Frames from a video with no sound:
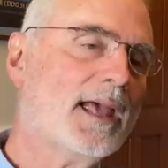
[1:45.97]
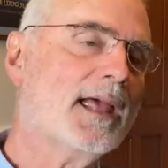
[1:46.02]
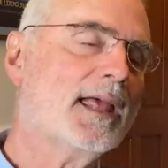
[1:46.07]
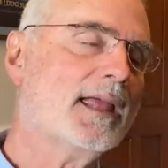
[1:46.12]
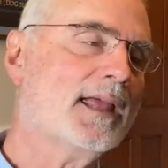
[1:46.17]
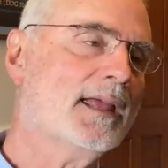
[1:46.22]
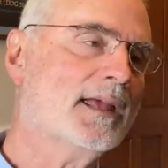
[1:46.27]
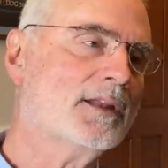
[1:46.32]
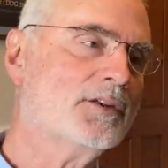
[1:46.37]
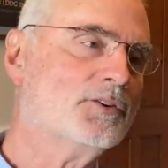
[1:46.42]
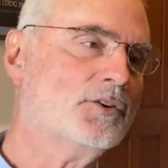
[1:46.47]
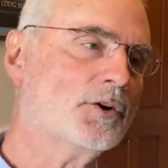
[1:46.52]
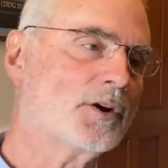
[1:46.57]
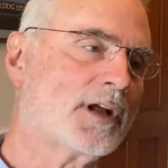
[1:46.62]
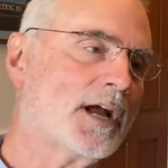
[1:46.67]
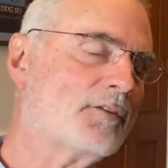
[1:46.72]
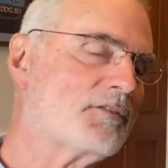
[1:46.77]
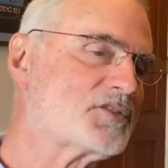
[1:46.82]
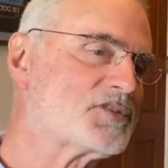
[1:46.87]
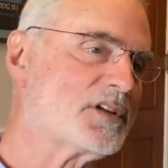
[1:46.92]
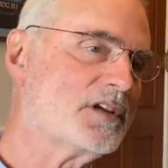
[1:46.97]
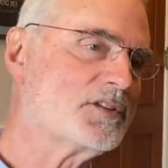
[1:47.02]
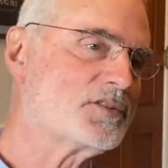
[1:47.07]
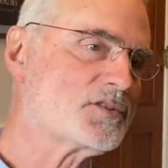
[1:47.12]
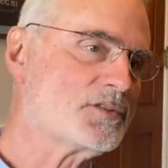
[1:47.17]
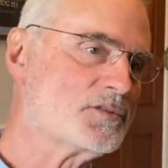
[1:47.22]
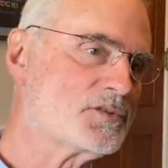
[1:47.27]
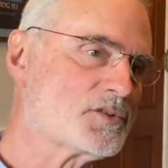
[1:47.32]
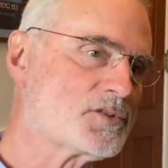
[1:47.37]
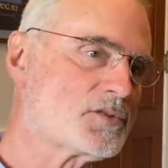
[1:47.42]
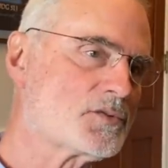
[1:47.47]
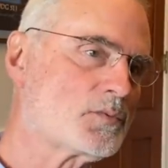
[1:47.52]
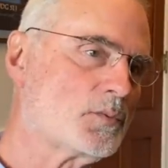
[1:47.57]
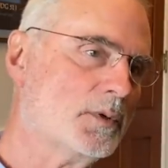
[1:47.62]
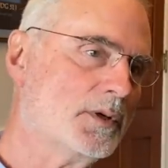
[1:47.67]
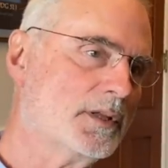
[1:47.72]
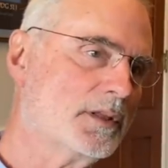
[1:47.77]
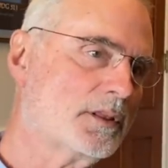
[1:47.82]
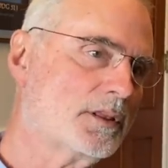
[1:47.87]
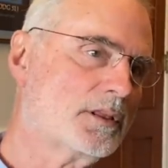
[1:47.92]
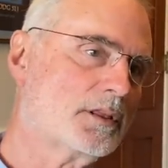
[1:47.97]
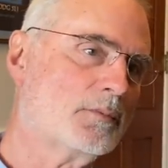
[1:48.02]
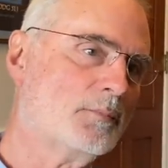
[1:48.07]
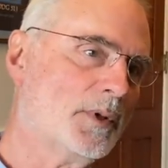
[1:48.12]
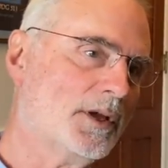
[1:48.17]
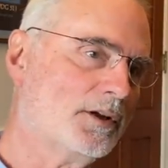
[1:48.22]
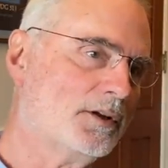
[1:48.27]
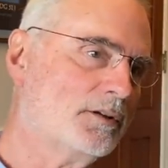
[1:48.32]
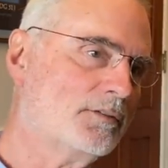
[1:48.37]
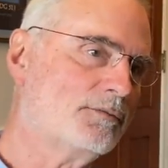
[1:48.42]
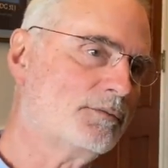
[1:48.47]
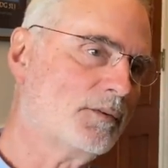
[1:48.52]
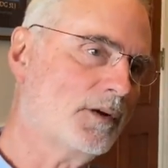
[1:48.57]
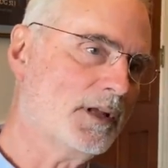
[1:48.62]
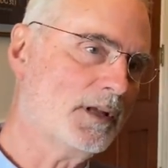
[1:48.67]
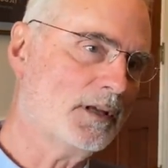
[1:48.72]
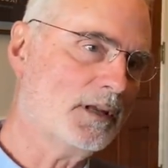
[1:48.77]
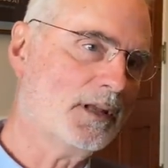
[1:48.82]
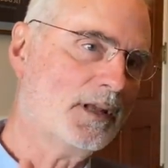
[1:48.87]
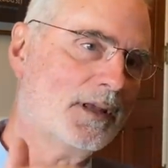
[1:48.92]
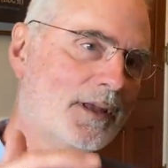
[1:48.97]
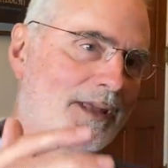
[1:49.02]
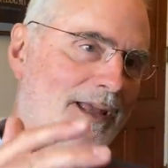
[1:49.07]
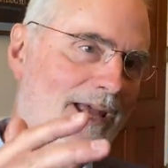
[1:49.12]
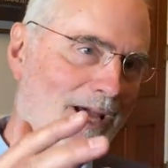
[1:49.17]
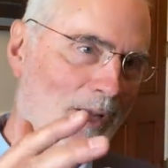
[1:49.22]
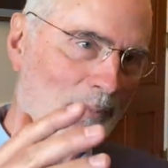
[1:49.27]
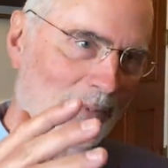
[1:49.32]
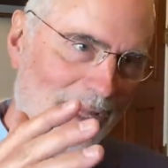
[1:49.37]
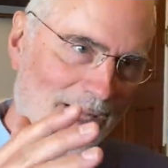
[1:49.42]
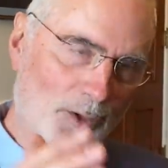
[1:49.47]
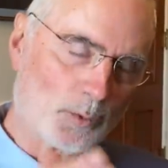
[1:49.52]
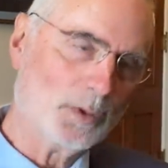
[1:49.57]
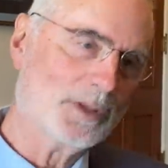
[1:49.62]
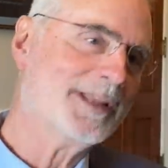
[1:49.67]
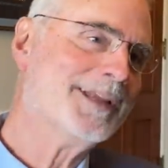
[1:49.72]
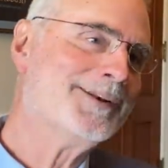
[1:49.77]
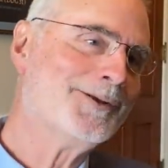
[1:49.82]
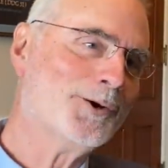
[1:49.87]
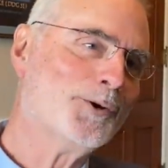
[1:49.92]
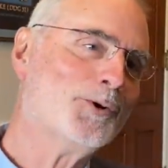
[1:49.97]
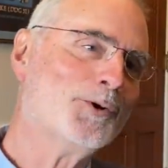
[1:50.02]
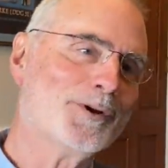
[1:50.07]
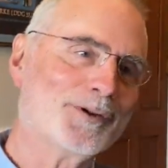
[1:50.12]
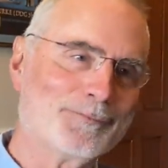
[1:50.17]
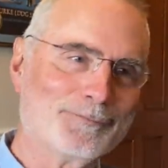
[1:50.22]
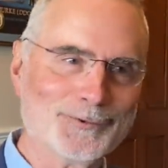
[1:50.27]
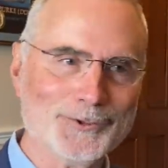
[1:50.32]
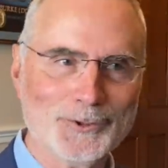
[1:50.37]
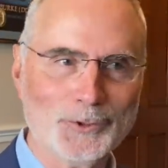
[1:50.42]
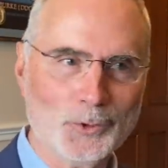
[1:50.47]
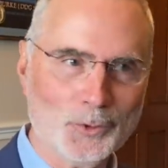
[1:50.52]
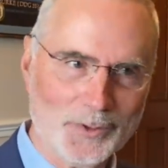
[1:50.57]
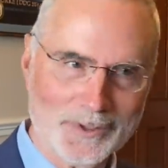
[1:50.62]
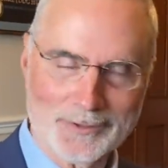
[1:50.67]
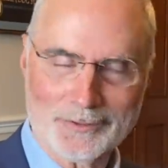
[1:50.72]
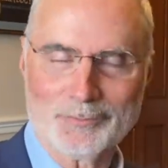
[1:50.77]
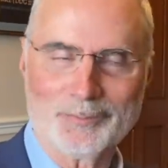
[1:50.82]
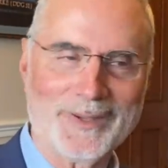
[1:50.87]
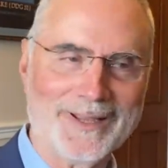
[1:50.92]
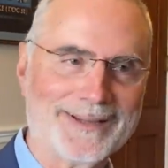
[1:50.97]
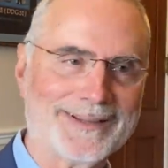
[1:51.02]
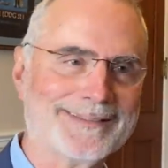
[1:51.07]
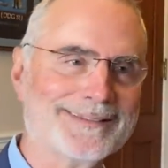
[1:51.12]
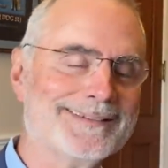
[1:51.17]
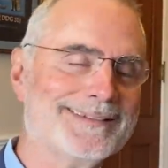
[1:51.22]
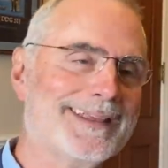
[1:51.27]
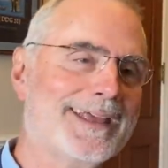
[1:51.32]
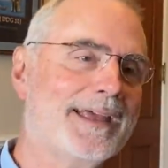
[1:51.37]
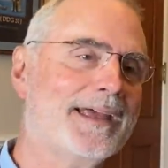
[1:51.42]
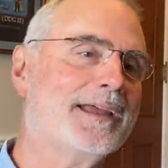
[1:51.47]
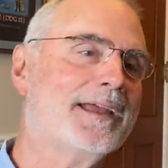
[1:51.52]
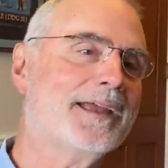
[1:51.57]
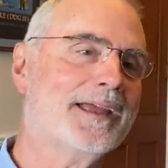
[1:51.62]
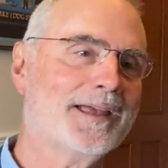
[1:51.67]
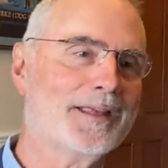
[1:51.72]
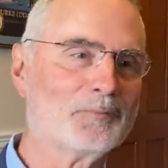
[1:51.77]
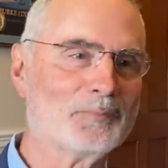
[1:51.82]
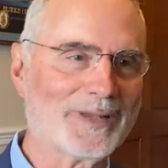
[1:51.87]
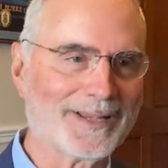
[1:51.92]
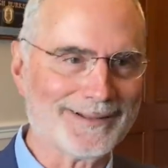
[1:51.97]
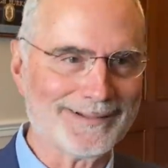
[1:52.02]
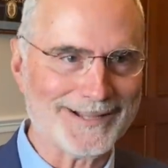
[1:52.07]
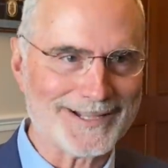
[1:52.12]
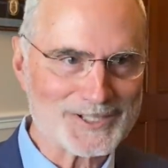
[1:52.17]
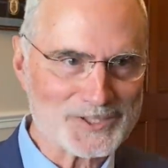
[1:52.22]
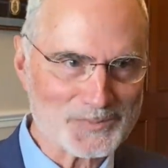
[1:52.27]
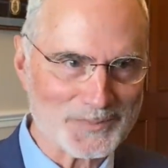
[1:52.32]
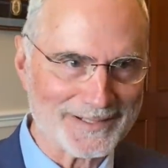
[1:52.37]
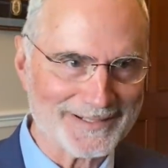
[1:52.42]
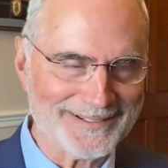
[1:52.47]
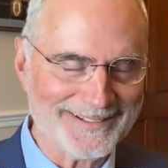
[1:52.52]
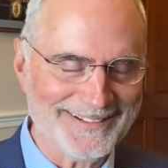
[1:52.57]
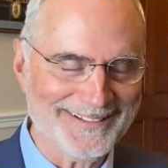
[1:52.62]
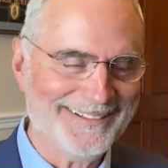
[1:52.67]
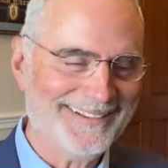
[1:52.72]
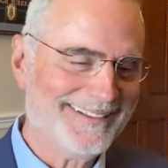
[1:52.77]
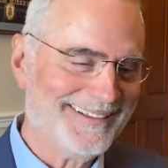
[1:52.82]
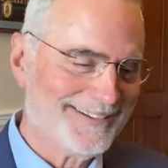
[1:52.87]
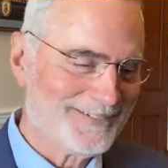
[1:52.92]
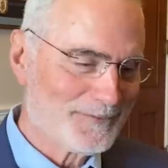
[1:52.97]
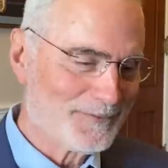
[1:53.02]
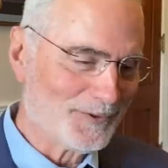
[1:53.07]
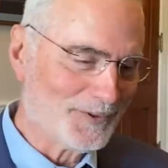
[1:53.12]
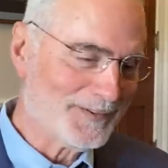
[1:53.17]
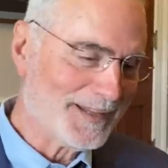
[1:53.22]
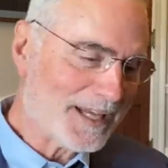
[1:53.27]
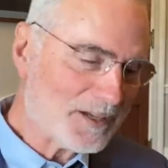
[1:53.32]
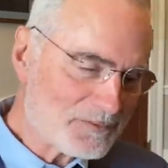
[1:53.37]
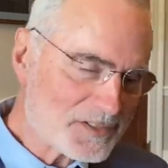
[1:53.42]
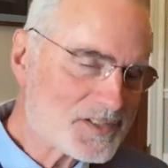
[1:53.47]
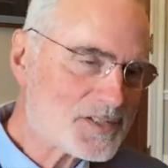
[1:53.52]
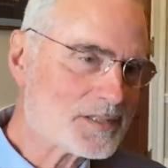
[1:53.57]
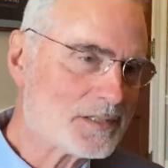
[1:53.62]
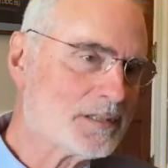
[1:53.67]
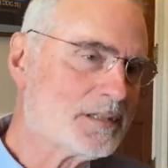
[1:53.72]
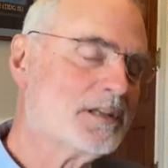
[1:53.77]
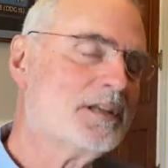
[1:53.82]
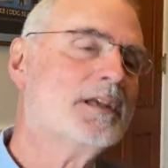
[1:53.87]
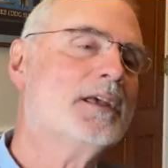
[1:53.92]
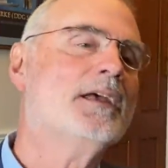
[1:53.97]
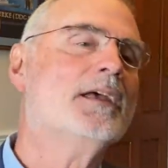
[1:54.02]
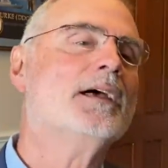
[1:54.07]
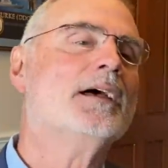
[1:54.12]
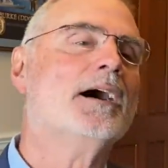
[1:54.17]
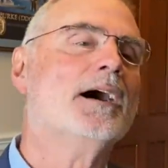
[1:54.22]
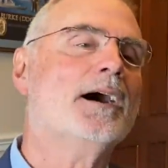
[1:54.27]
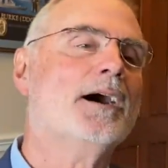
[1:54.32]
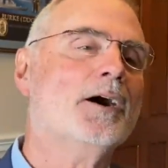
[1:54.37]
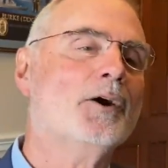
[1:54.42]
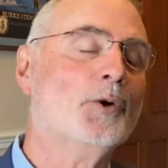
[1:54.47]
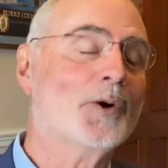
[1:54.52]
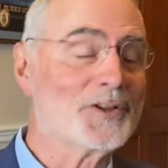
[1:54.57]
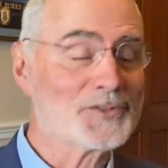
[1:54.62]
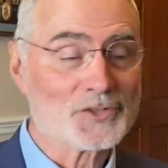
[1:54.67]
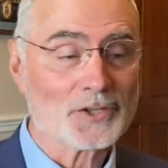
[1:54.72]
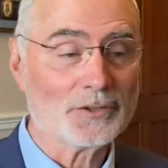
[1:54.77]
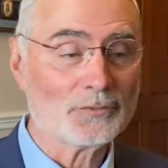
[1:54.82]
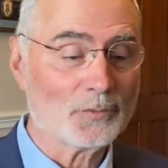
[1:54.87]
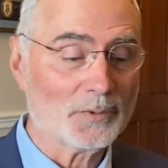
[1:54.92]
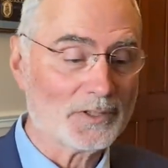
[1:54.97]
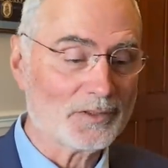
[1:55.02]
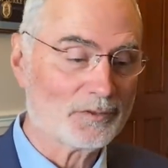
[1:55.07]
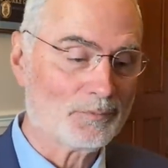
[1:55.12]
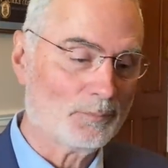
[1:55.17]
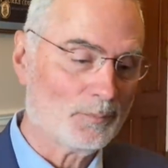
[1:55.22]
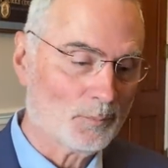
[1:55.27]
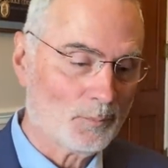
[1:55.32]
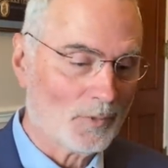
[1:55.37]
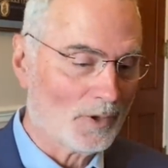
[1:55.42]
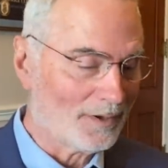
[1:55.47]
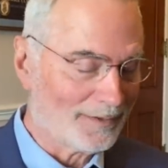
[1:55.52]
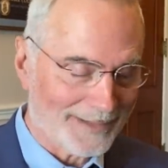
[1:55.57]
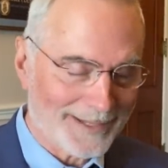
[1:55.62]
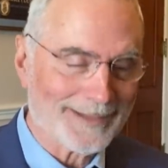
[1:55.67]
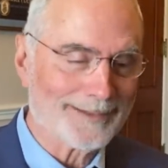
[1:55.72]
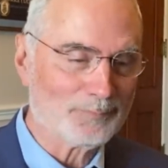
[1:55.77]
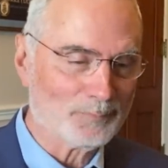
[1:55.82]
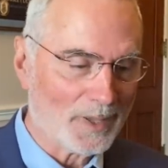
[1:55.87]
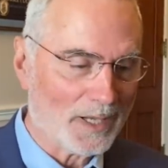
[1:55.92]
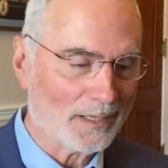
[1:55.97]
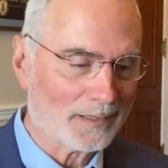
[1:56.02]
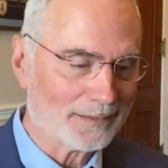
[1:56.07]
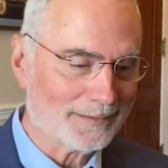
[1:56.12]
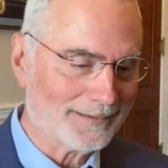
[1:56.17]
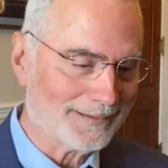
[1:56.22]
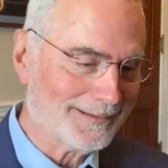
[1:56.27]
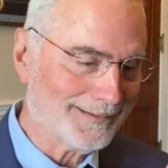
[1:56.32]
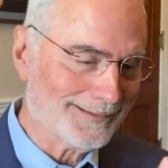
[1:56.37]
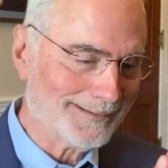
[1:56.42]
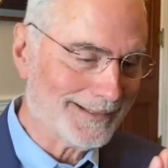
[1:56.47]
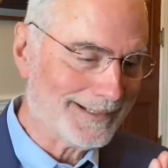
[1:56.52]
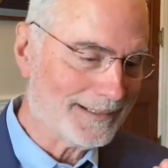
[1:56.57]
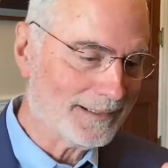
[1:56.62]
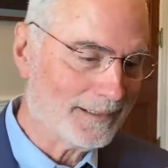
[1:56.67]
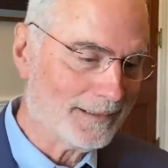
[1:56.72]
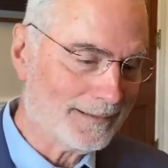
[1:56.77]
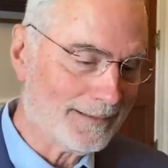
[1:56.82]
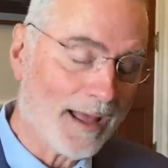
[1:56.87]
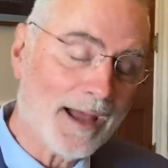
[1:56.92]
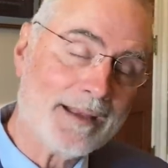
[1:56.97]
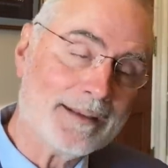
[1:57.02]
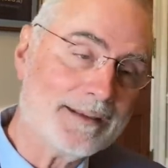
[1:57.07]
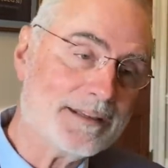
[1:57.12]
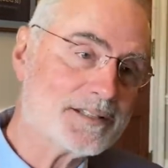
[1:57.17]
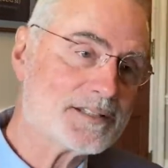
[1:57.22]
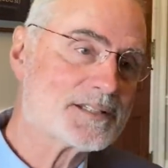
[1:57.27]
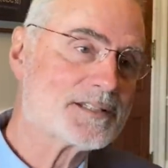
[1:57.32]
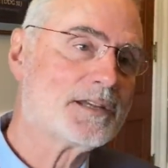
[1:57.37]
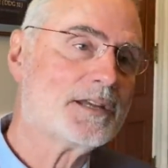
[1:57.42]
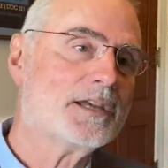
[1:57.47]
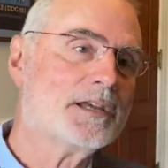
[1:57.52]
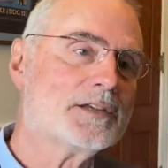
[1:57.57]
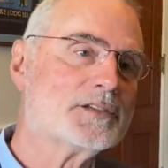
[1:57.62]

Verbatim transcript: and your conversations with my good friend Admiral Aquilino, who I flew with back in the day, and my classmate Phil Davidson, who I served with again back in the early 90s.